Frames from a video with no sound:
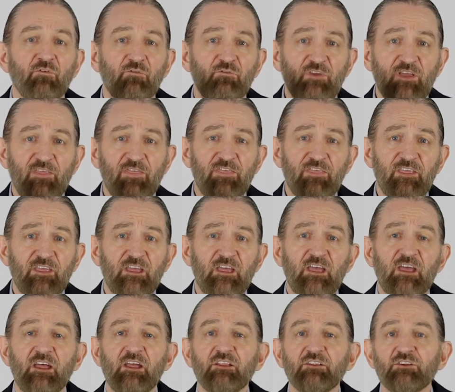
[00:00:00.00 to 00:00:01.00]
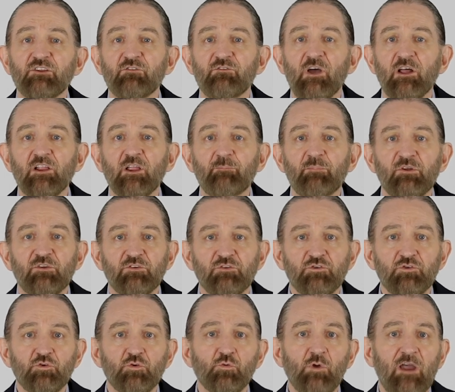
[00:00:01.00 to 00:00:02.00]
Fifth, develop
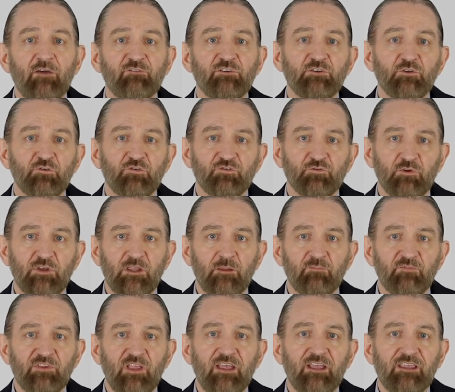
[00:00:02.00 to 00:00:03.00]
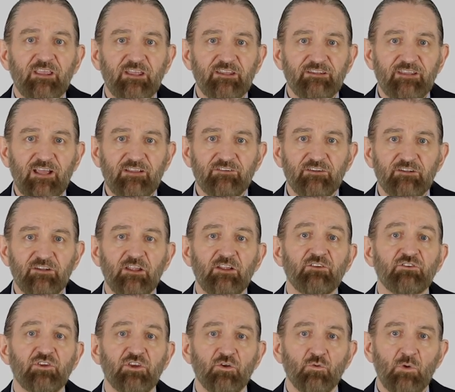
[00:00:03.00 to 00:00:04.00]
new revenue streams
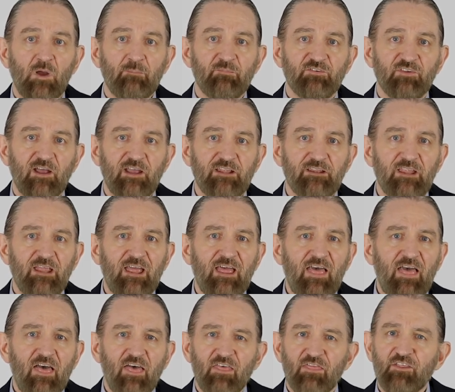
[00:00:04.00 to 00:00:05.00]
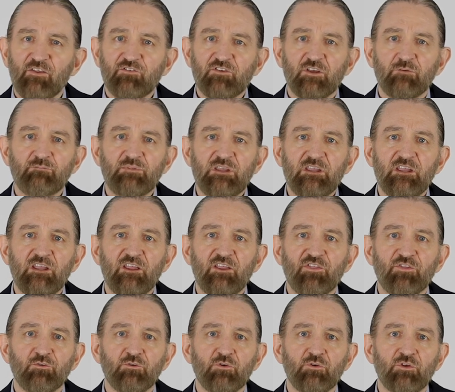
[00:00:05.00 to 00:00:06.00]
connected to your website. This could be
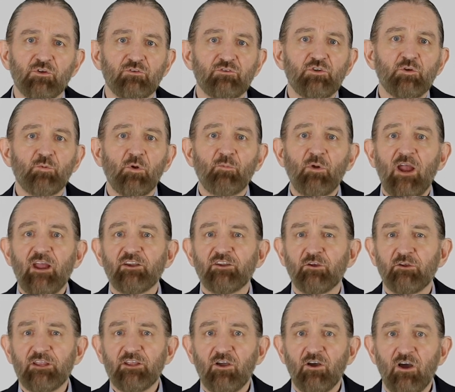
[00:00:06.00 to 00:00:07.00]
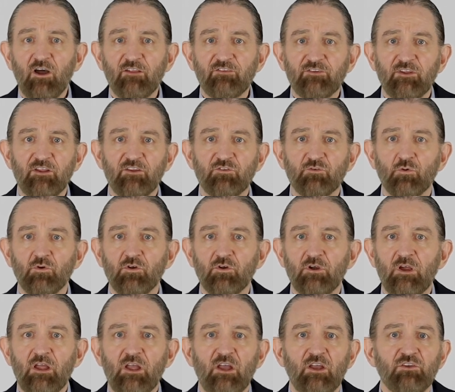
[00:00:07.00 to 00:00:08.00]
through your new proprietary content,
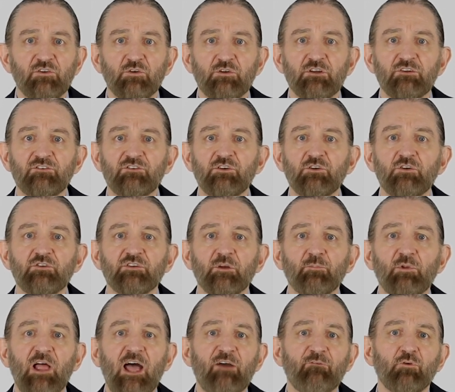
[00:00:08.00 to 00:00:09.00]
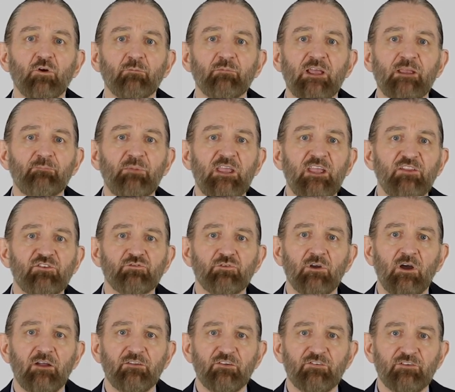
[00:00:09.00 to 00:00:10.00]
or you could use a platform like
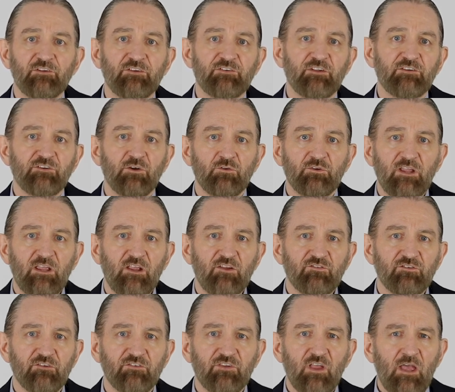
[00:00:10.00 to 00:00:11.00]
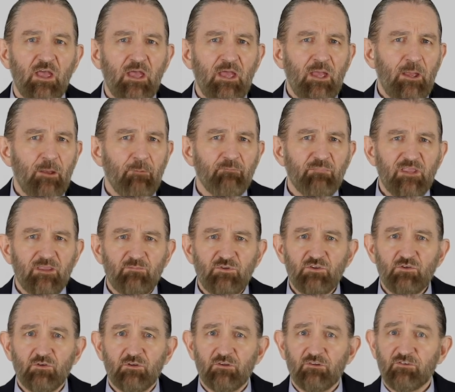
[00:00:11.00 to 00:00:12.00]
Patreon to solicit donations. Maybe
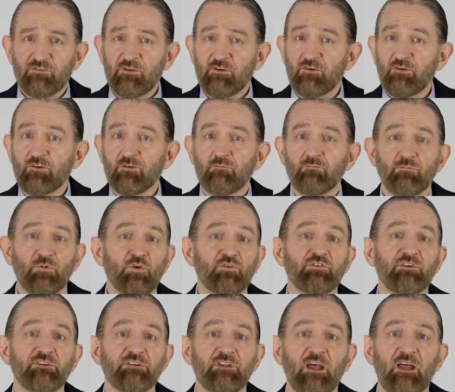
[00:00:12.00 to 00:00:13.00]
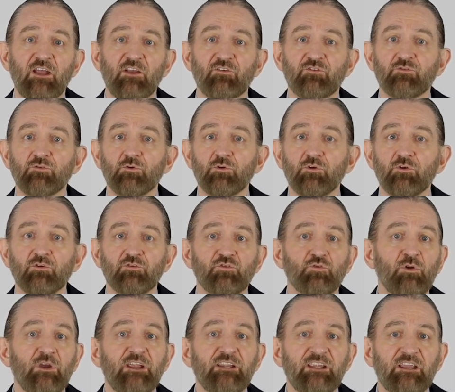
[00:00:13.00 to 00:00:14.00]
you can sell merchandise or
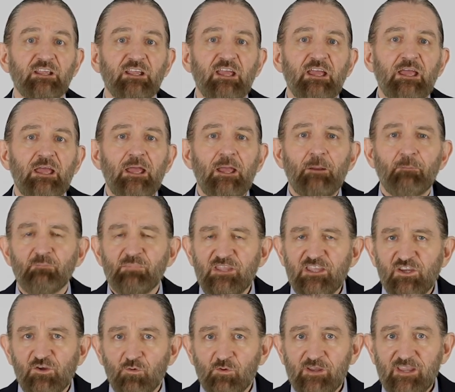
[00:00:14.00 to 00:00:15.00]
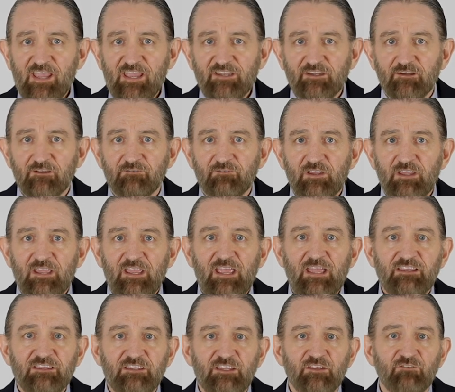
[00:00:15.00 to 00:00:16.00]
training. Be creative
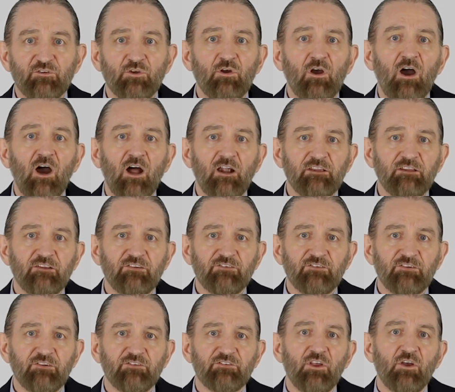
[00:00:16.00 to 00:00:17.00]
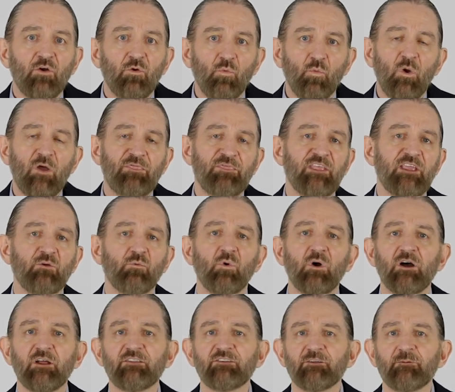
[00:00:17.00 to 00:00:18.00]
and give your audiences what they
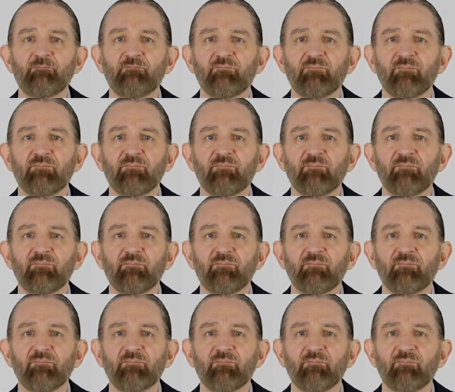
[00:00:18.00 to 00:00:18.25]
want.